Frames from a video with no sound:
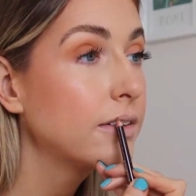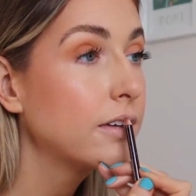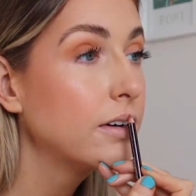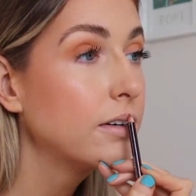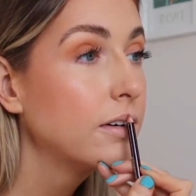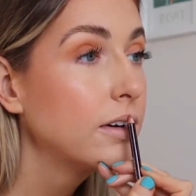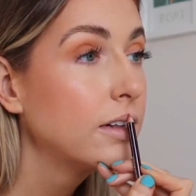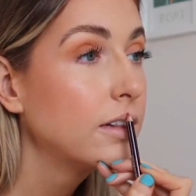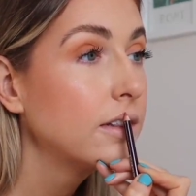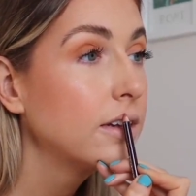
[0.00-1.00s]
So
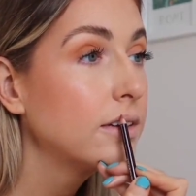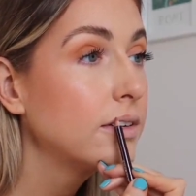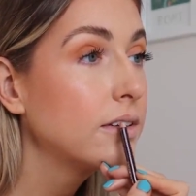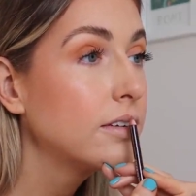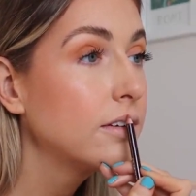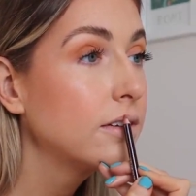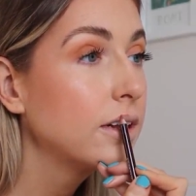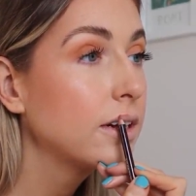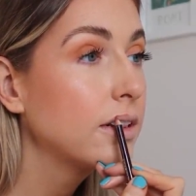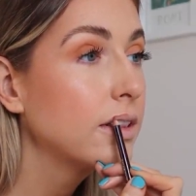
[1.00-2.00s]
let's just do
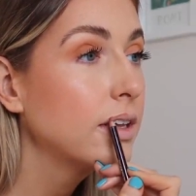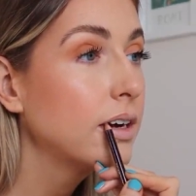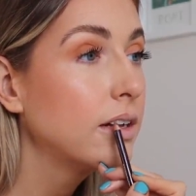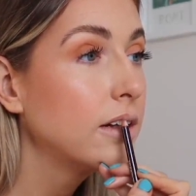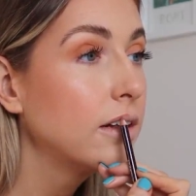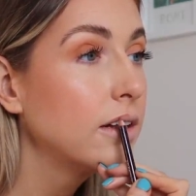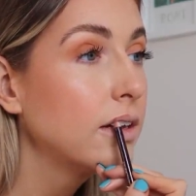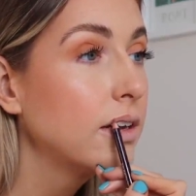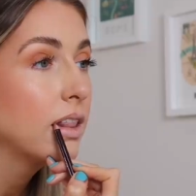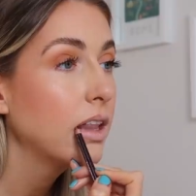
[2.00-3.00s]
like a little
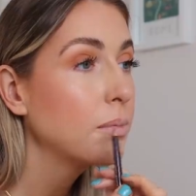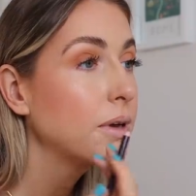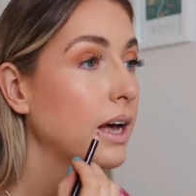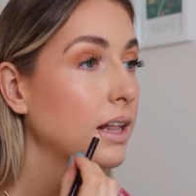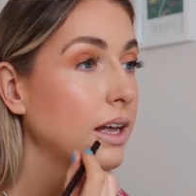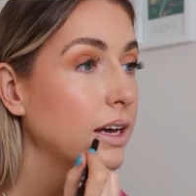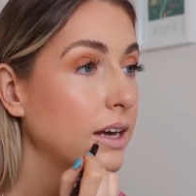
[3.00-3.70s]
lip color